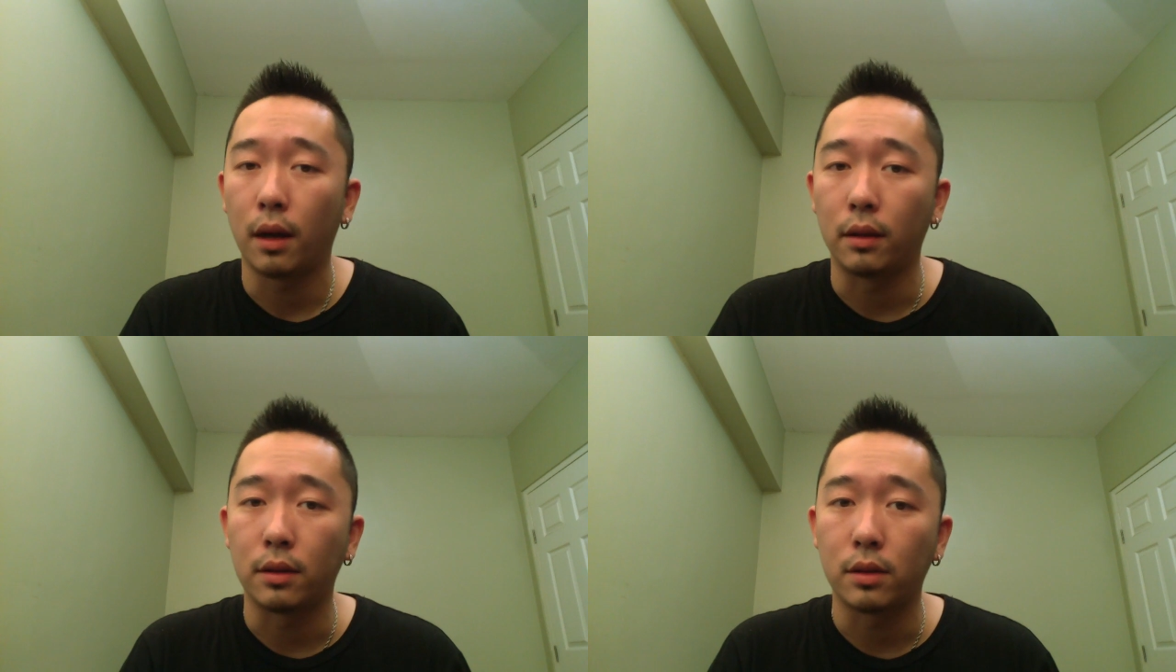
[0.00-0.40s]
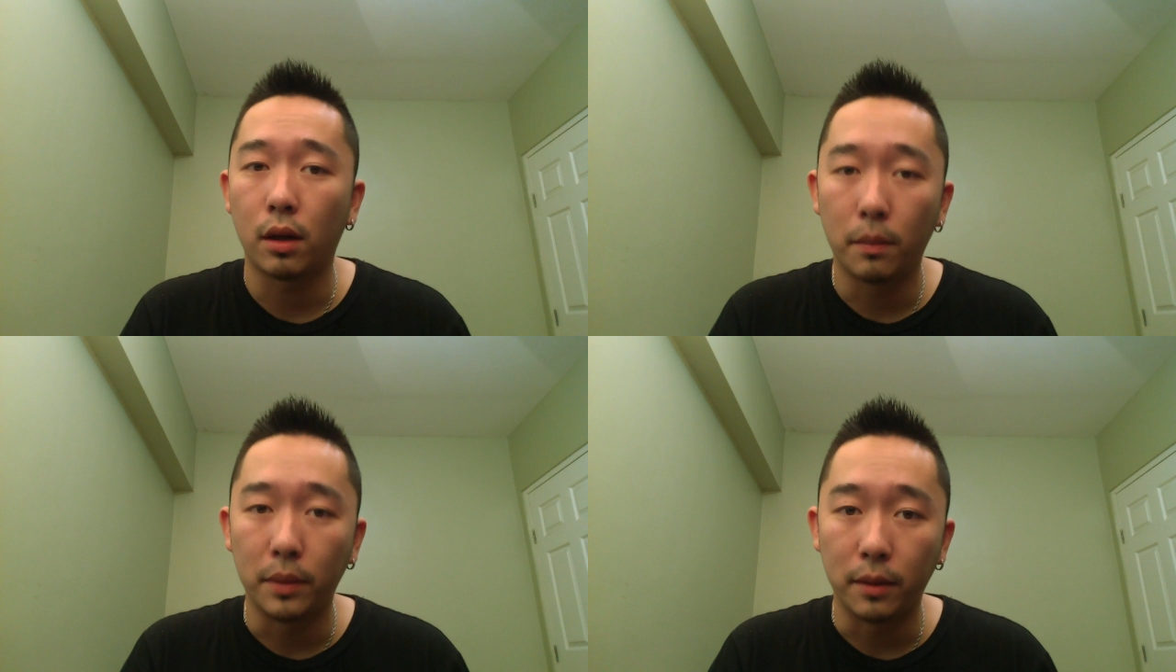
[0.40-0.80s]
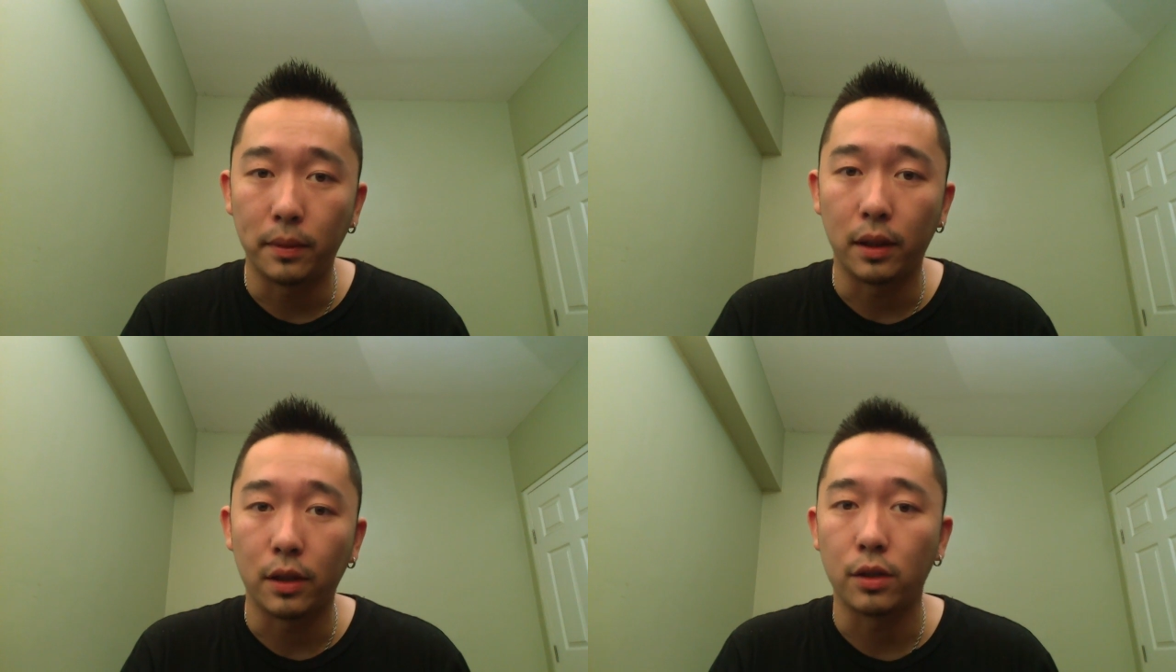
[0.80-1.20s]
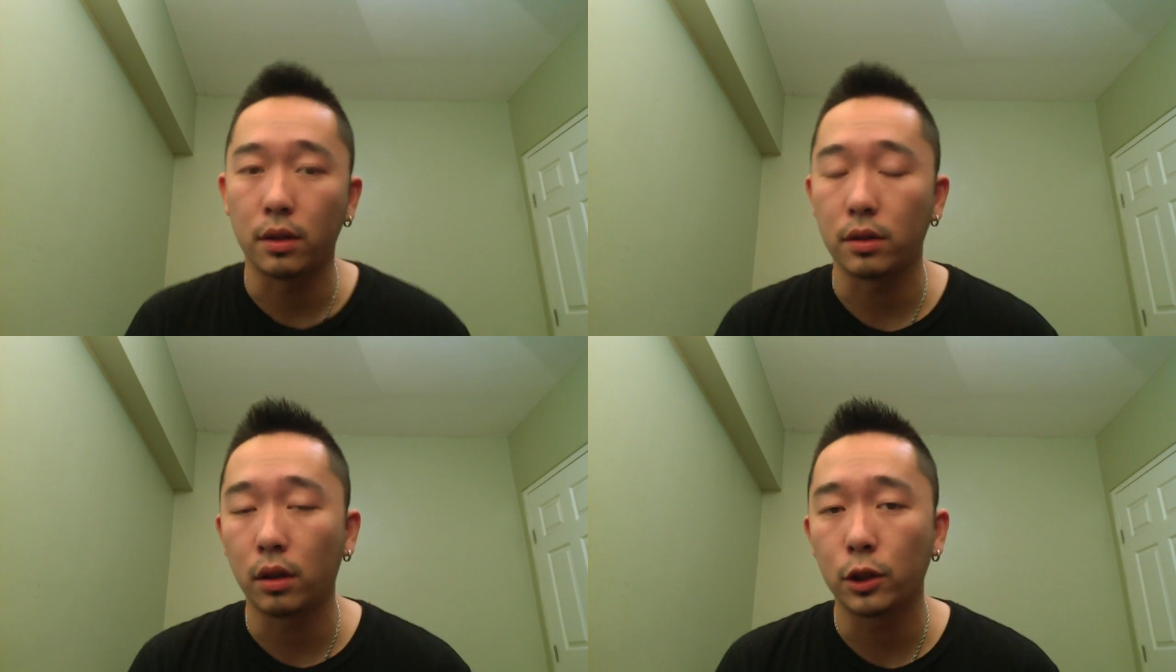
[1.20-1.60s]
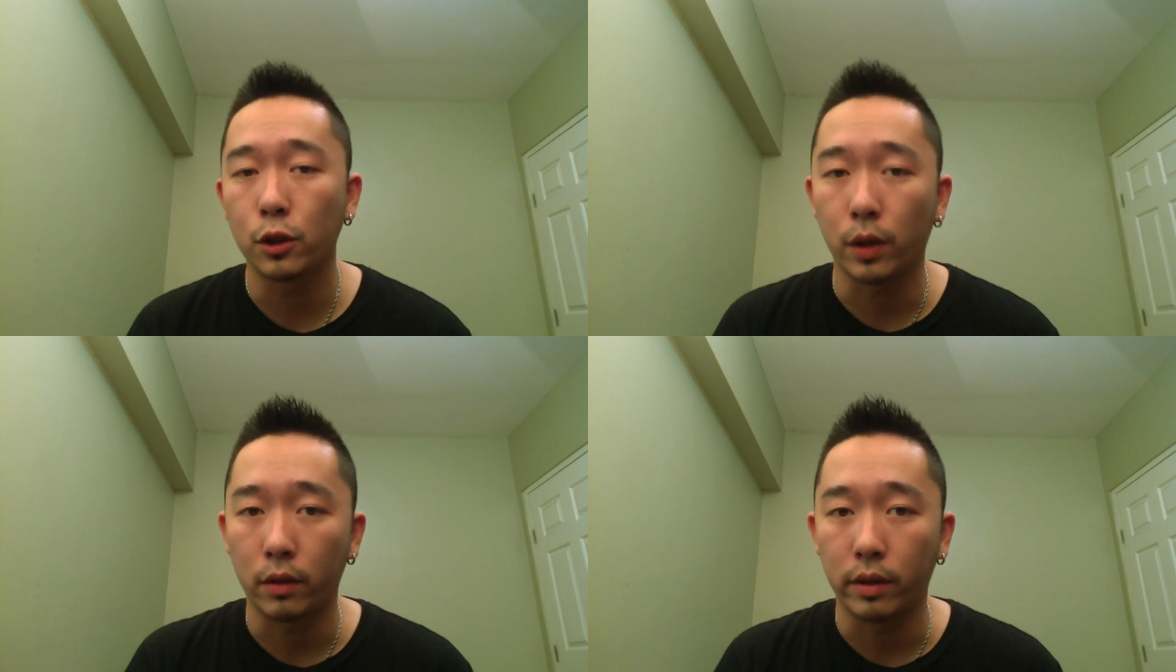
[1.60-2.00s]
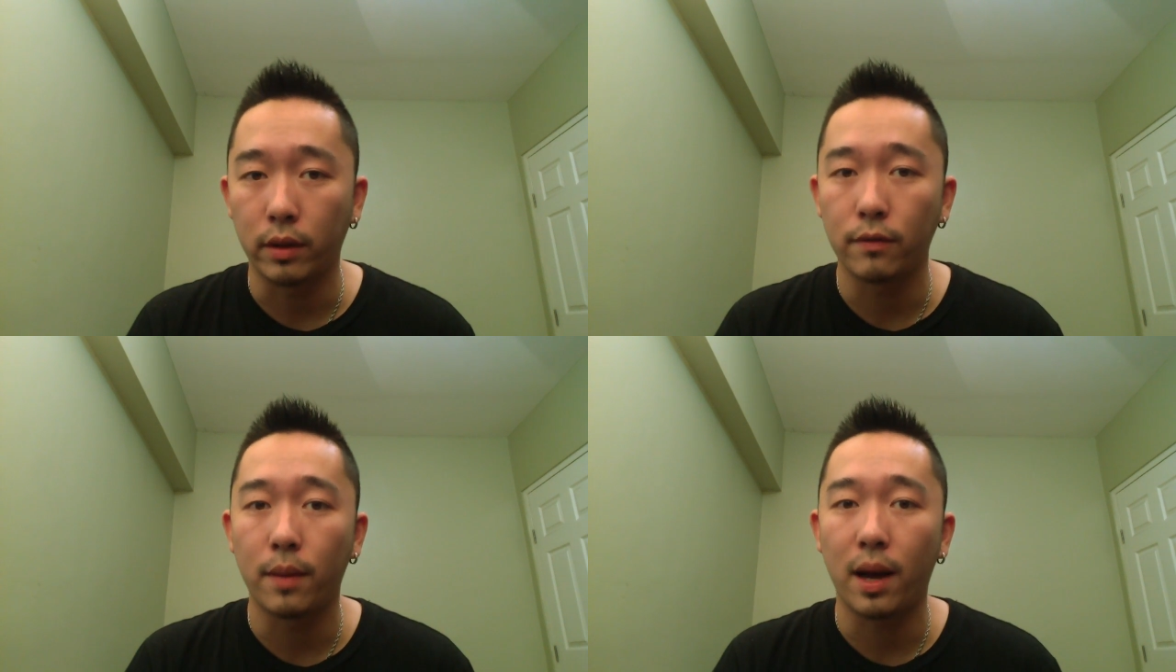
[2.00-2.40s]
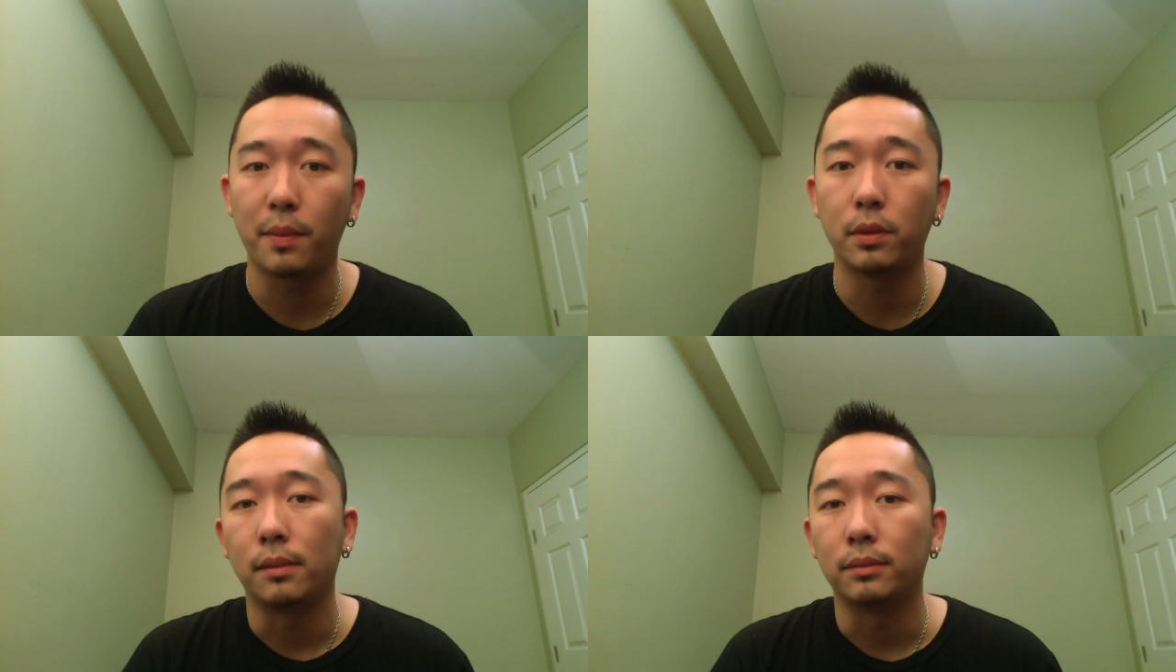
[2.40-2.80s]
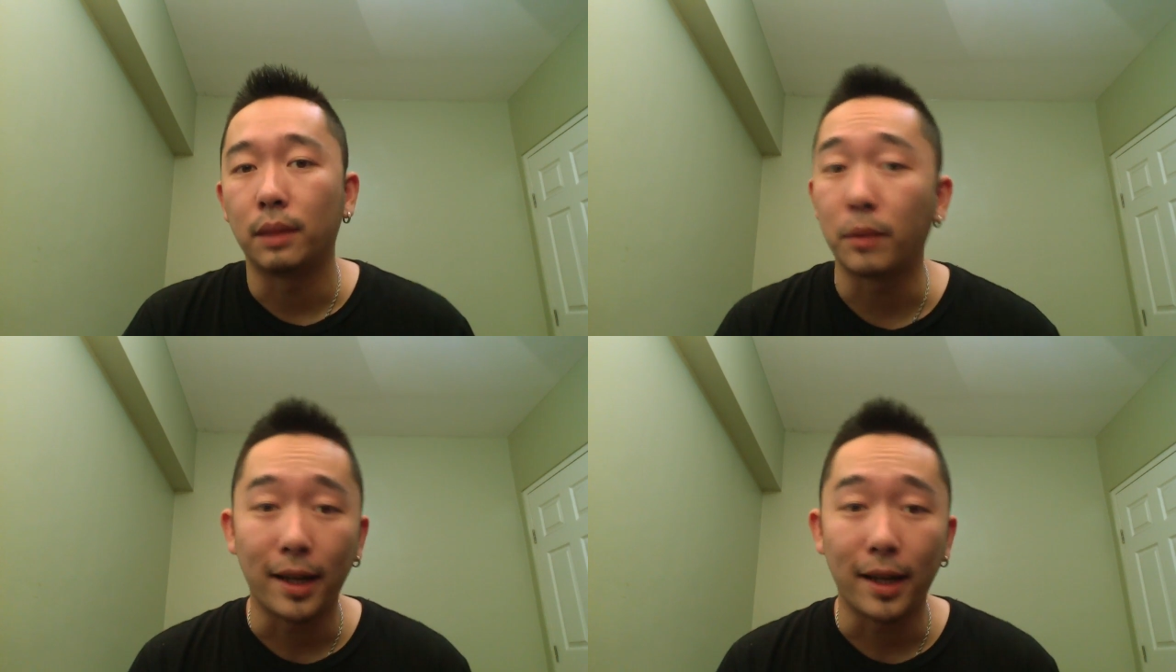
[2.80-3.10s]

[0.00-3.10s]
And it's all manipulation. It's all trickery from Apple. I'm not